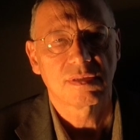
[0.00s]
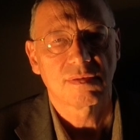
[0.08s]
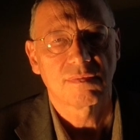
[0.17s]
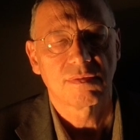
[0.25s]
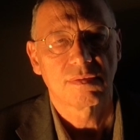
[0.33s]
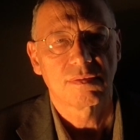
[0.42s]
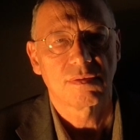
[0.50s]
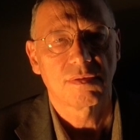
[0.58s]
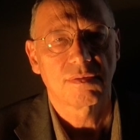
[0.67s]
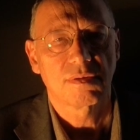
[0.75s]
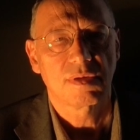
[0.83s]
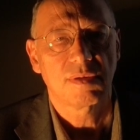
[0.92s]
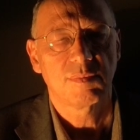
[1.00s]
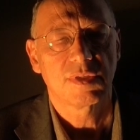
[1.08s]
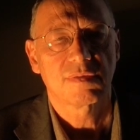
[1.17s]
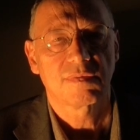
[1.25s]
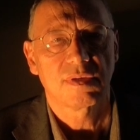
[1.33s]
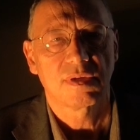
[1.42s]
of the northern
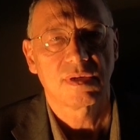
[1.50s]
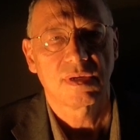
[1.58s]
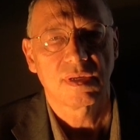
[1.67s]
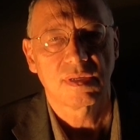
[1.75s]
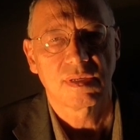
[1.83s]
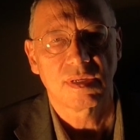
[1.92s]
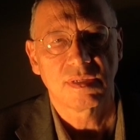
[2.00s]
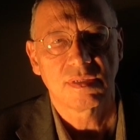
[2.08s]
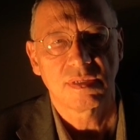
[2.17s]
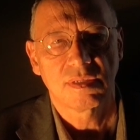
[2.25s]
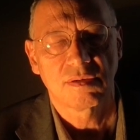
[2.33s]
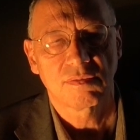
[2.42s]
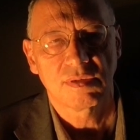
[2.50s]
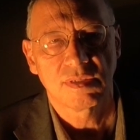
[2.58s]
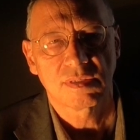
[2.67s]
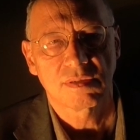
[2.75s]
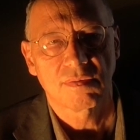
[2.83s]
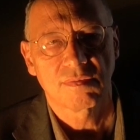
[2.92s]
hemisphere and 90
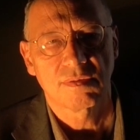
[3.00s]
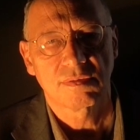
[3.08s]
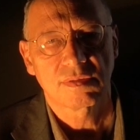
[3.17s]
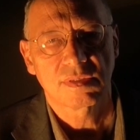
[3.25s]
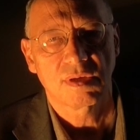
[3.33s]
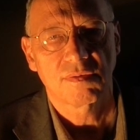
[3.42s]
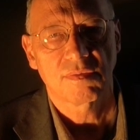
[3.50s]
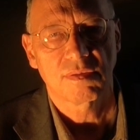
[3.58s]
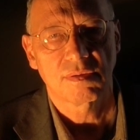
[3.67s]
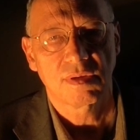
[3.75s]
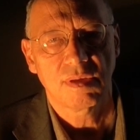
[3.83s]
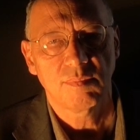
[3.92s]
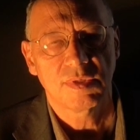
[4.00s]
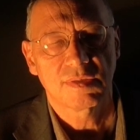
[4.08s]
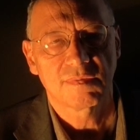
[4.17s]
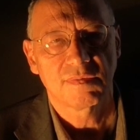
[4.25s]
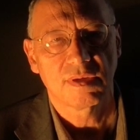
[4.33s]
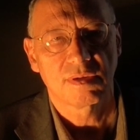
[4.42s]
degrees of the southern
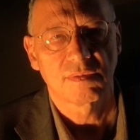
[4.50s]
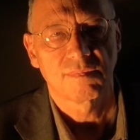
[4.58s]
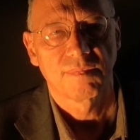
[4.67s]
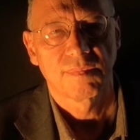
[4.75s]
hemisphere.